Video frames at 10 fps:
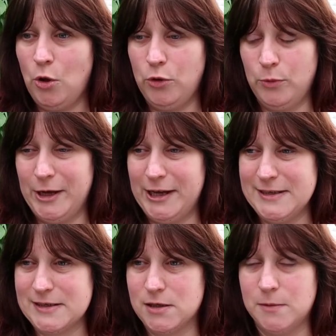
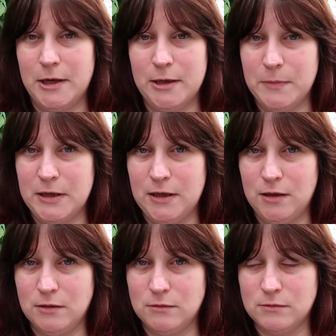Otherwise I might
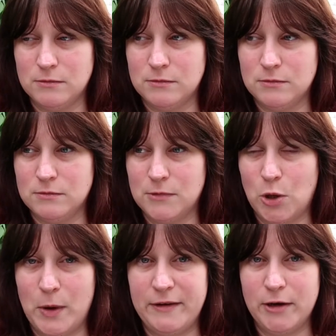be
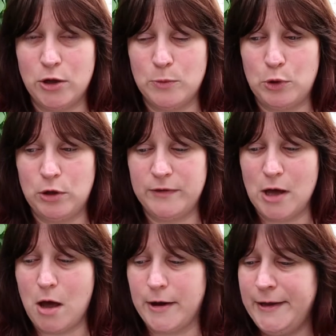acquiring another ball of
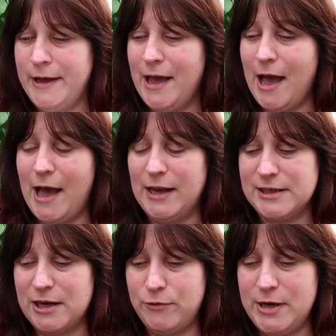yarn.
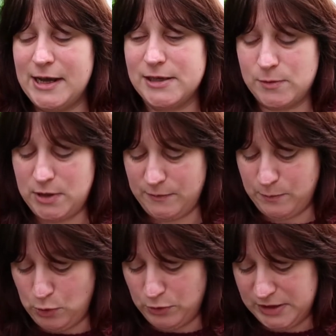And I realised when I
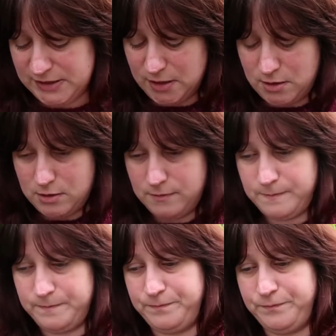bought this
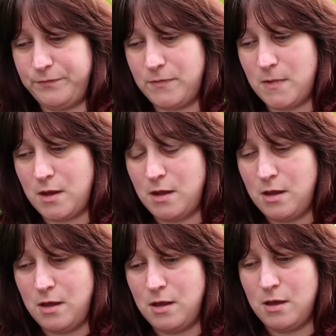yarn,
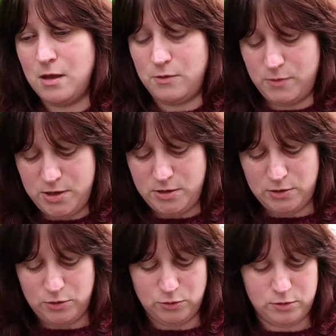when you
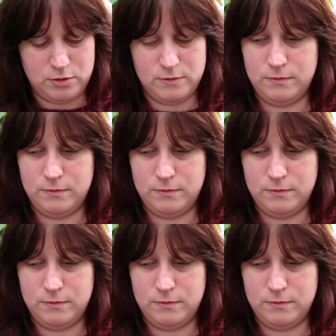look